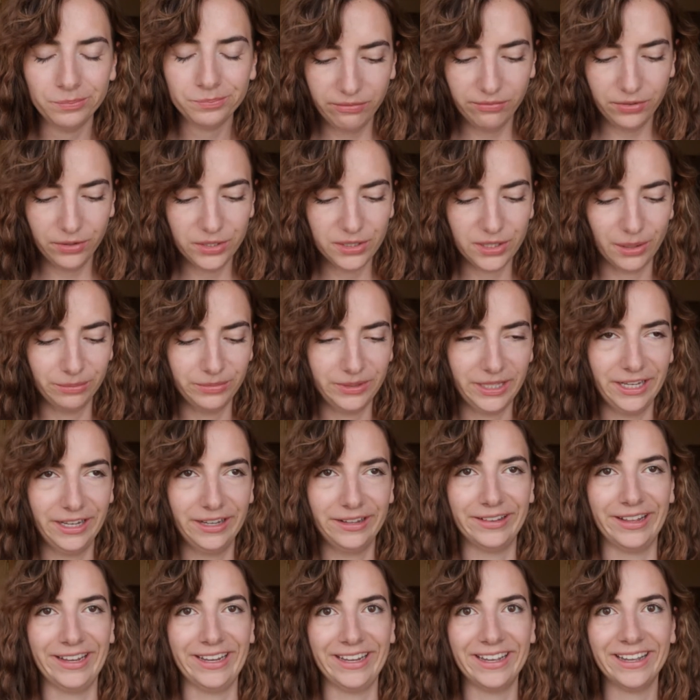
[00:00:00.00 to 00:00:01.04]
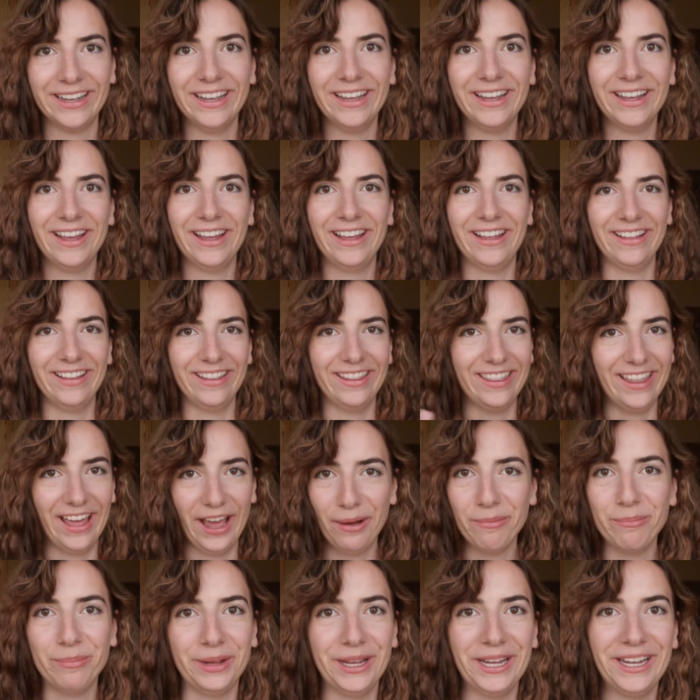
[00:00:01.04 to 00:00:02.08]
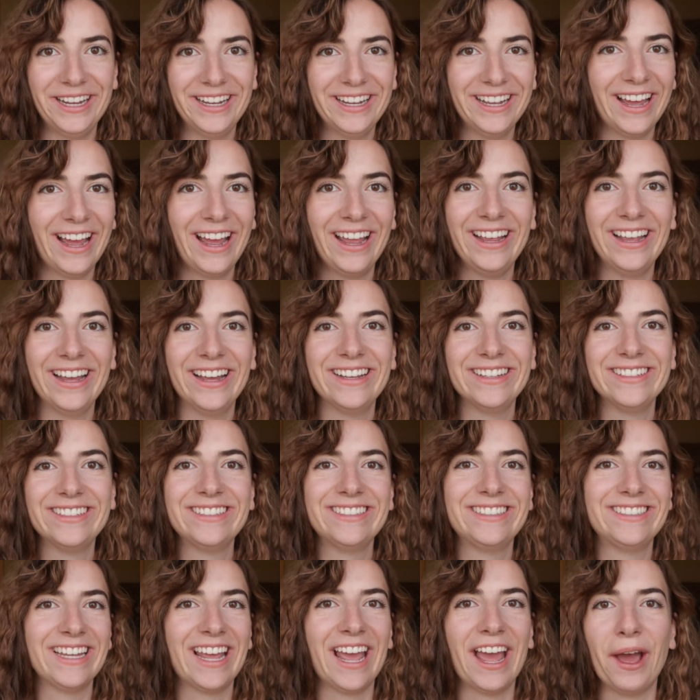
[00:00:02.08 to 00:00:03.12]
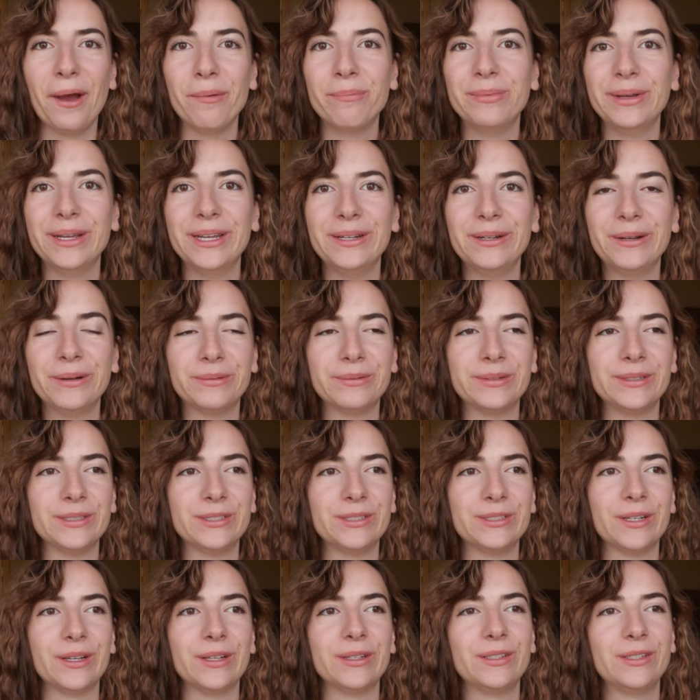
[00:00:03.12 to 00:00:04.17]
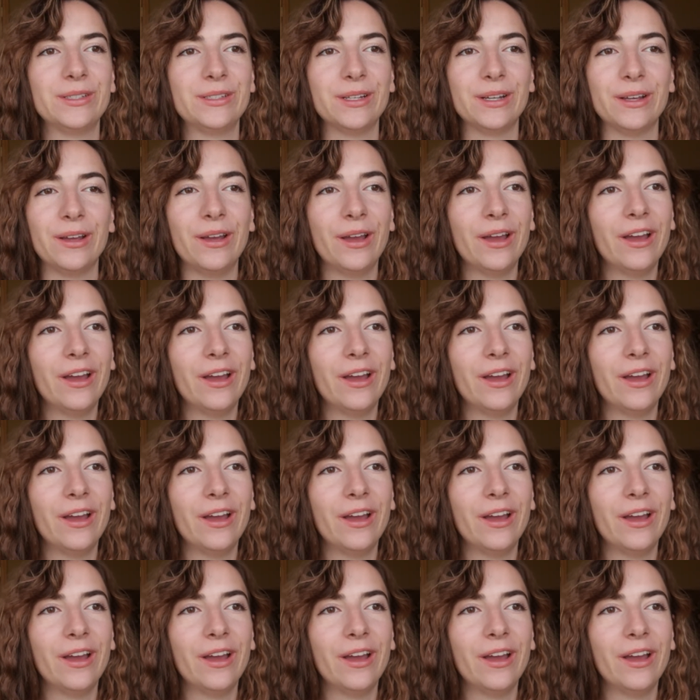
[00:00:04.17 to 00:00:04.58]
But for something like that big, I guess, to happen, it was just